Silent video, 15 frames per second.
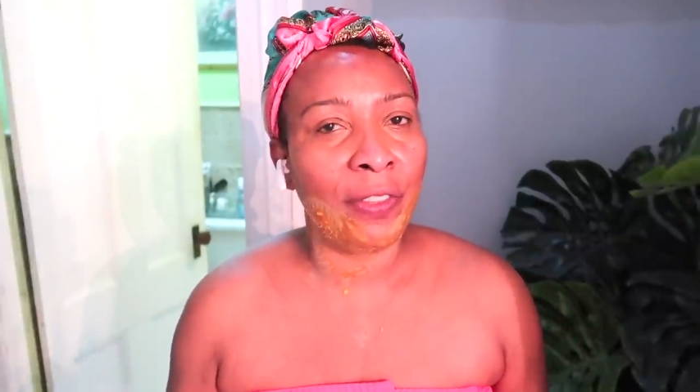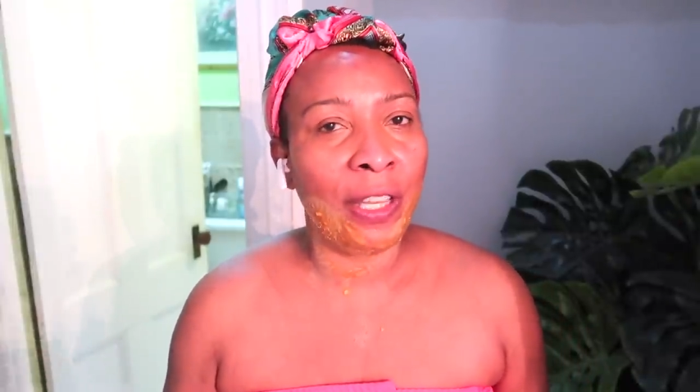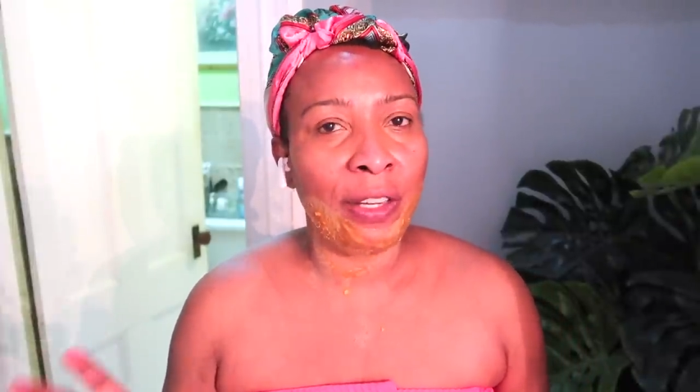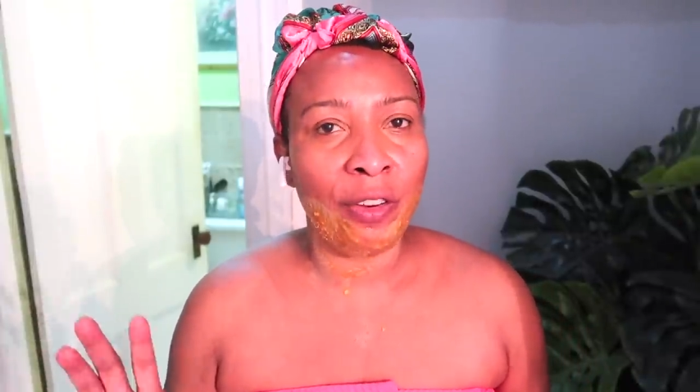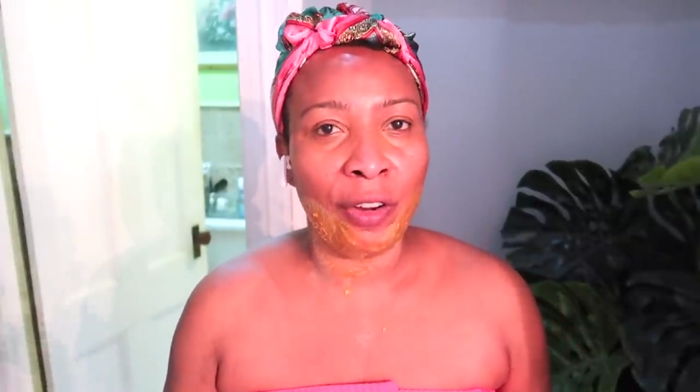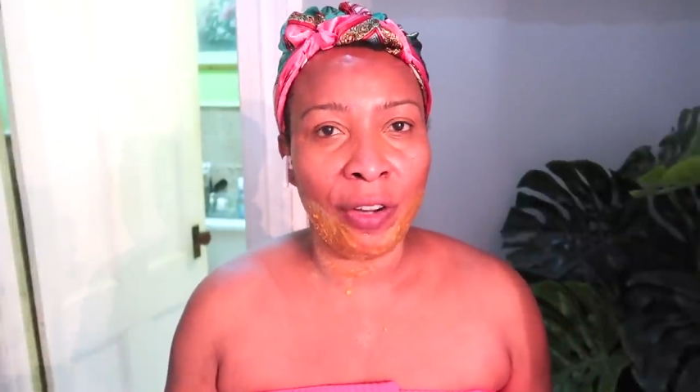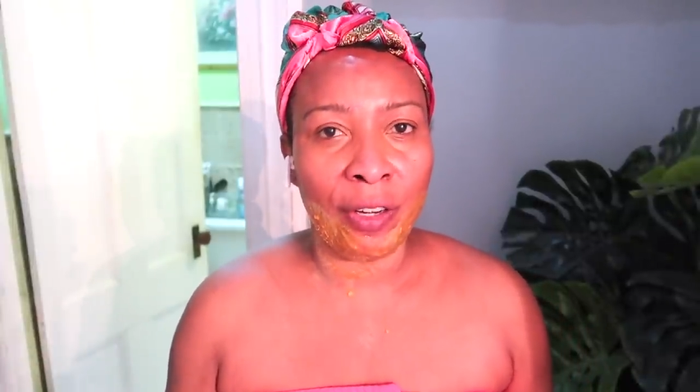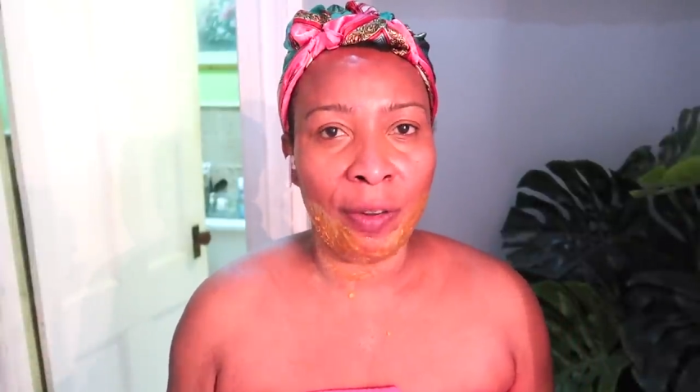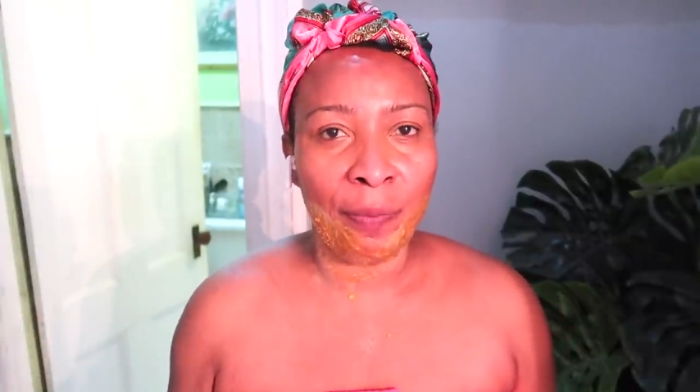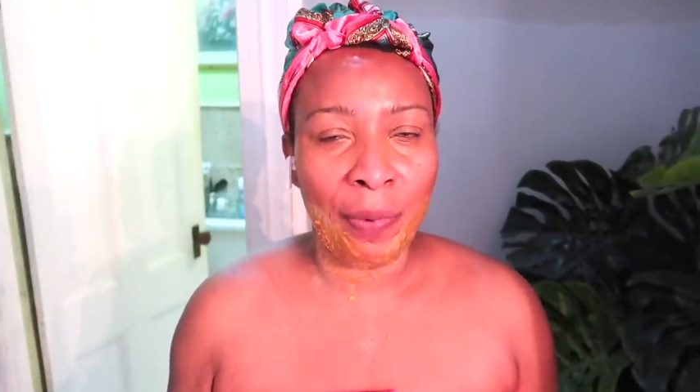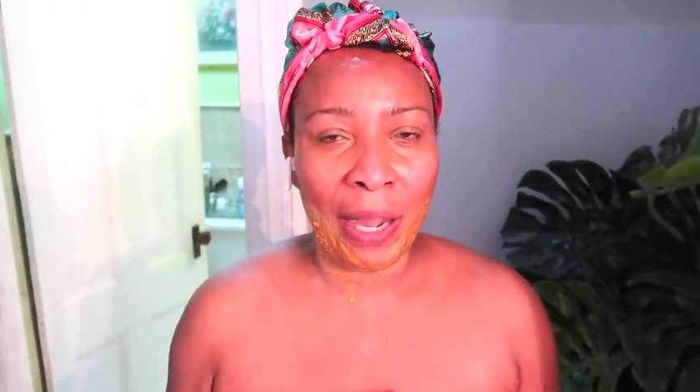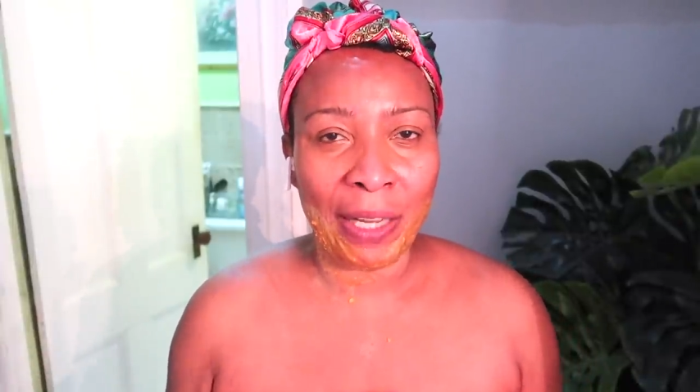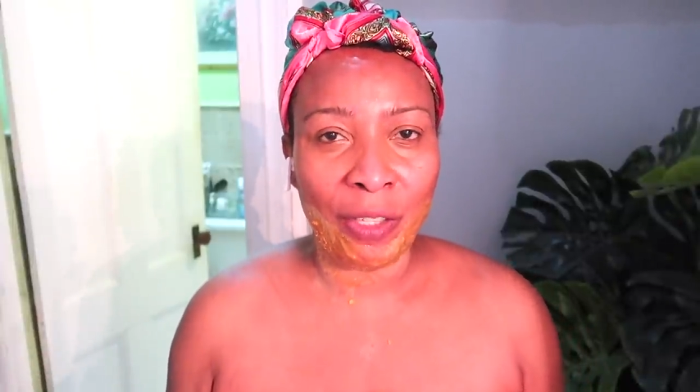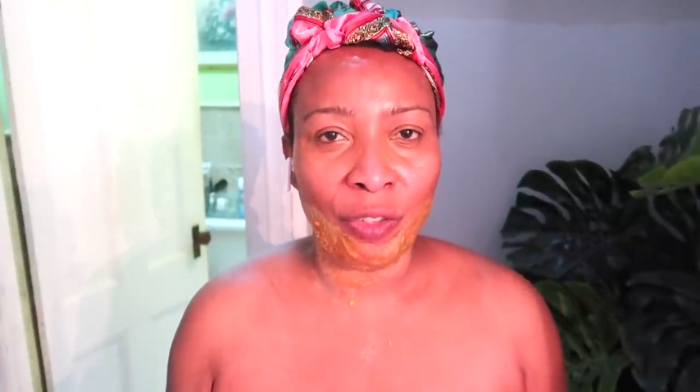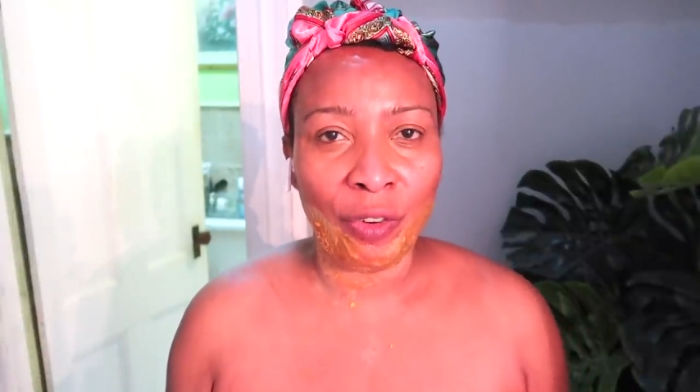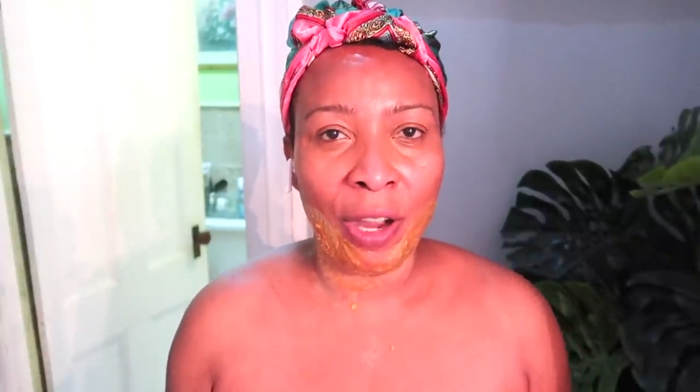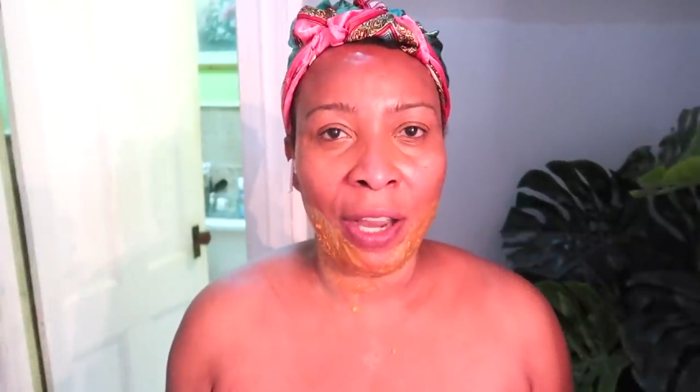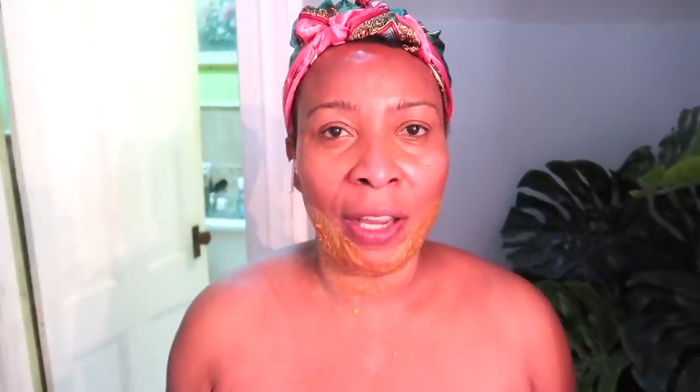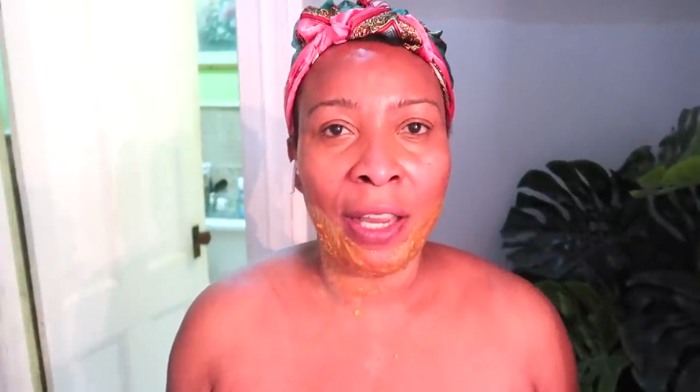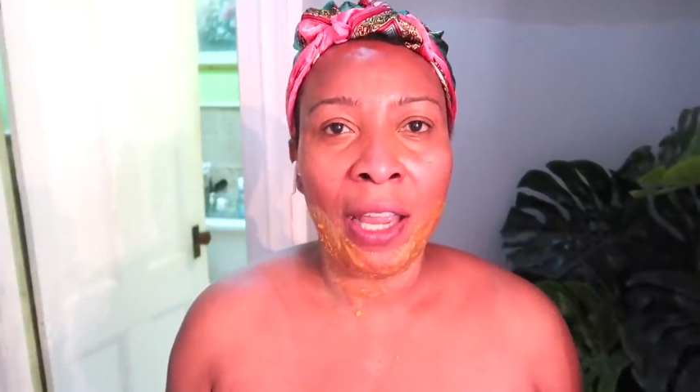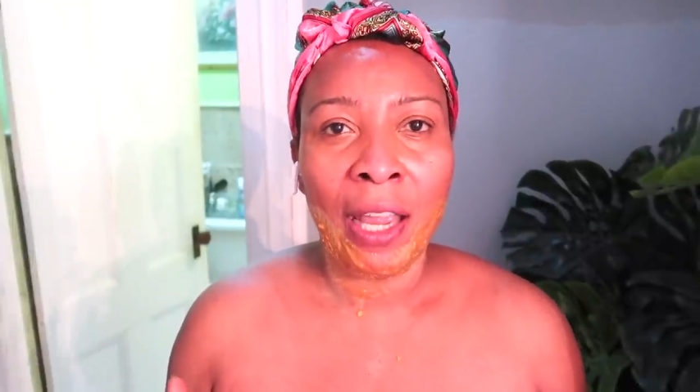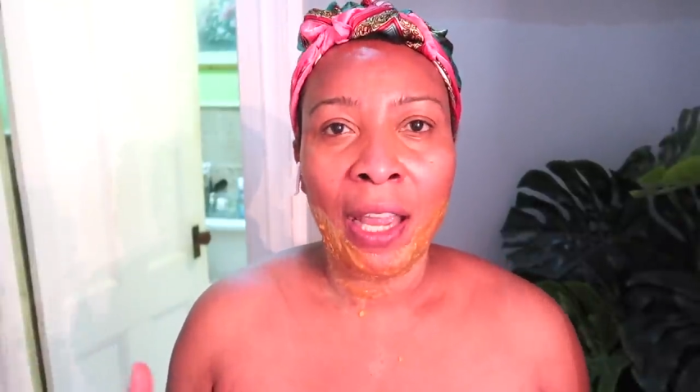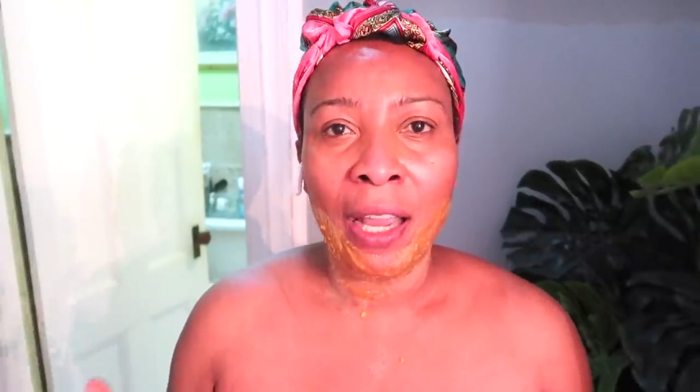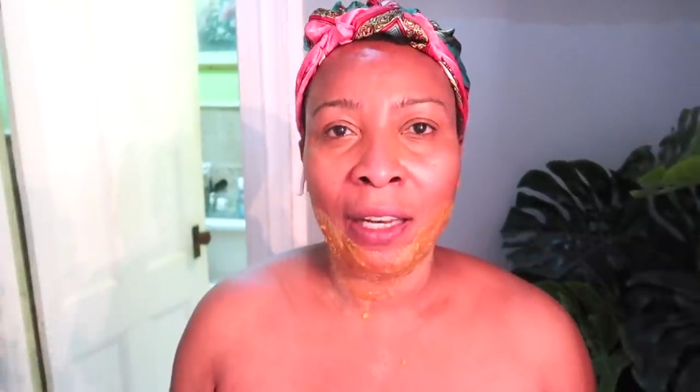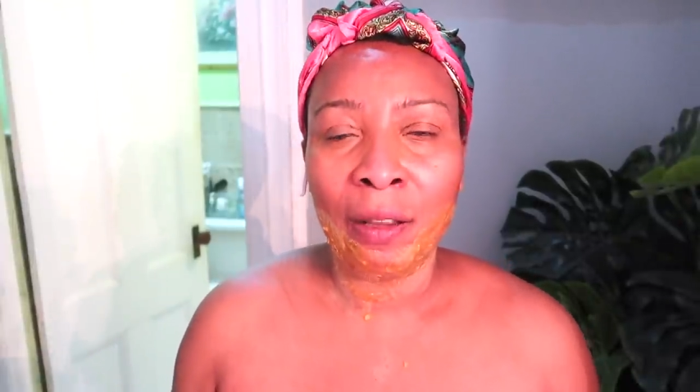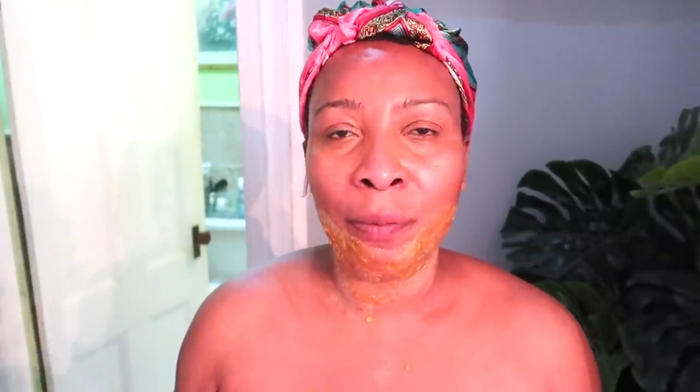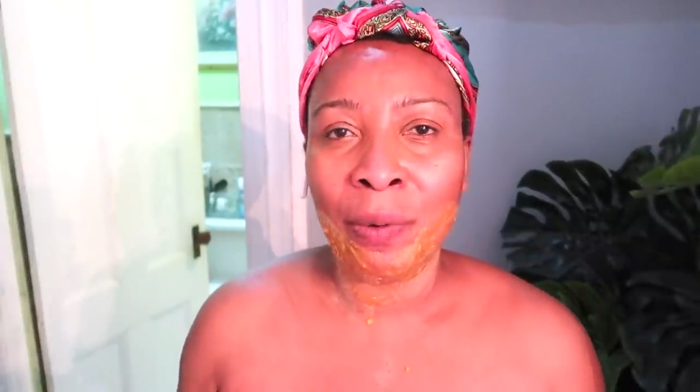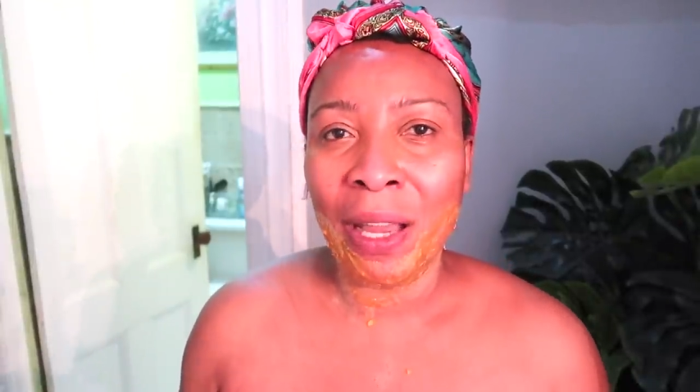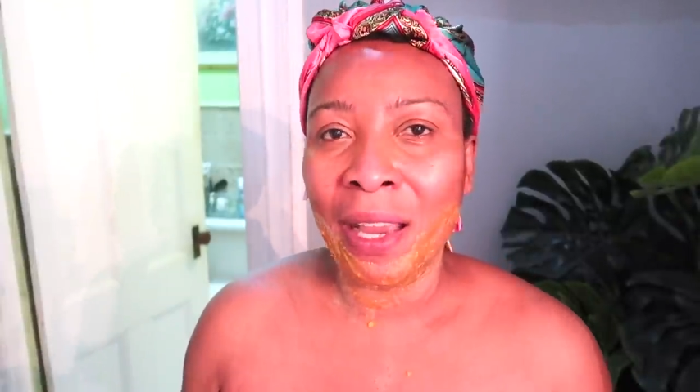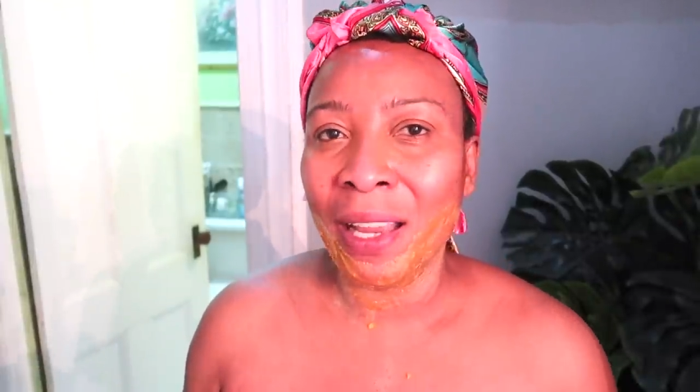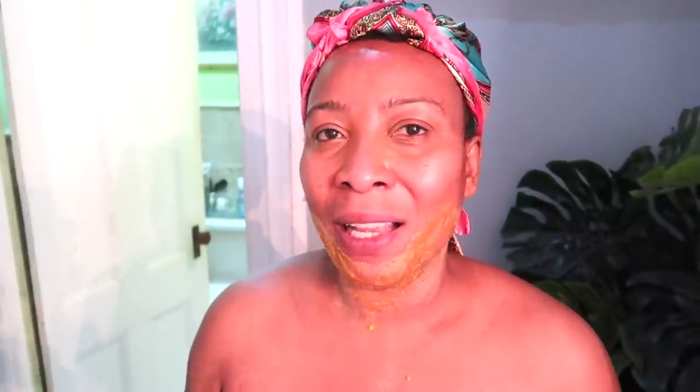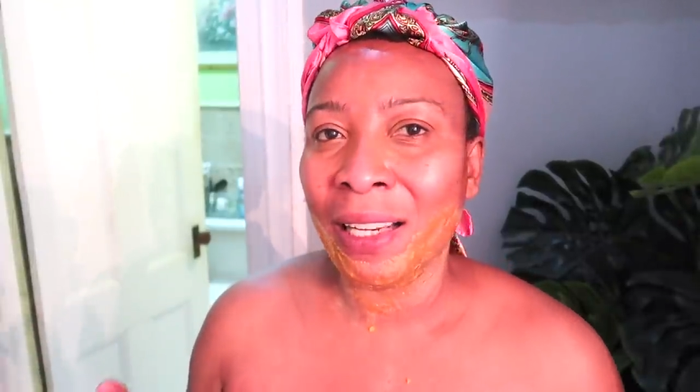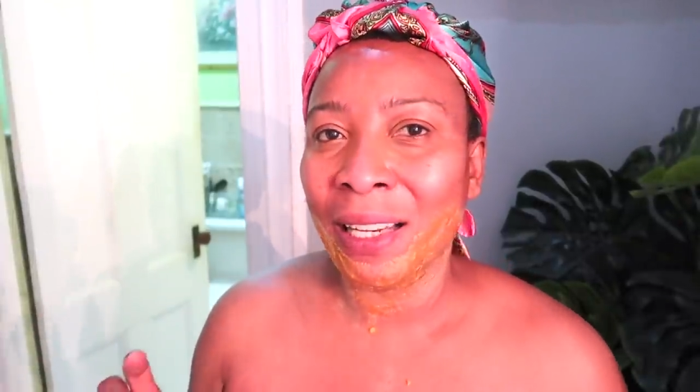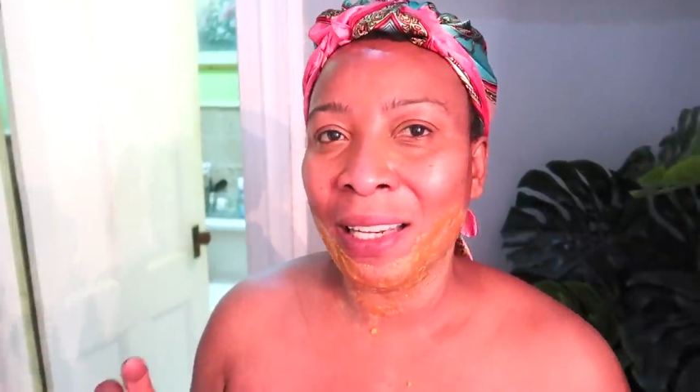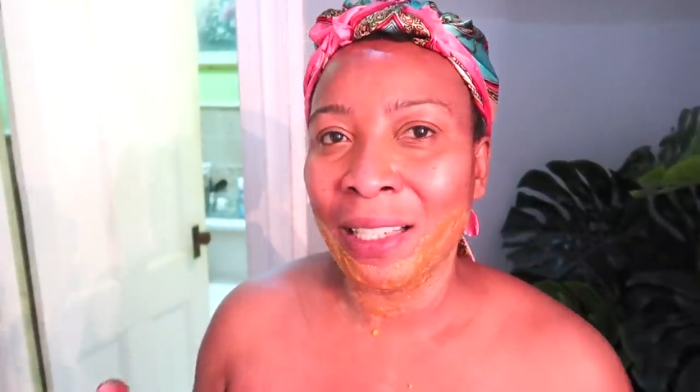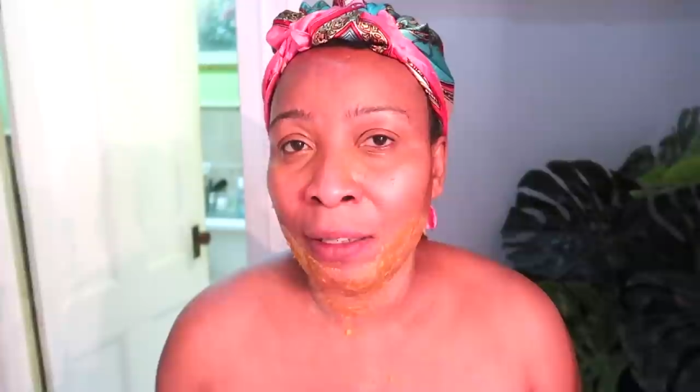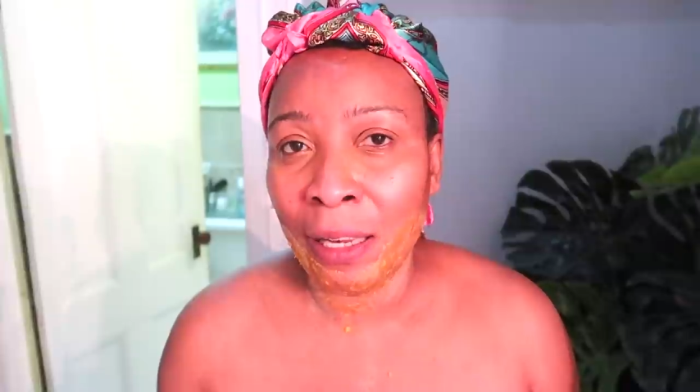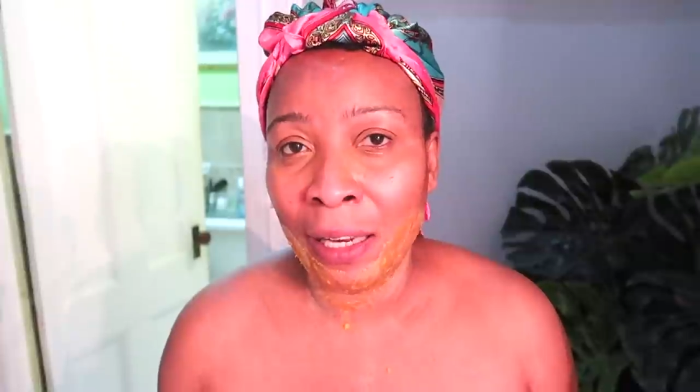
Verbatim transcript: then you're gonna pat dry and apply a little,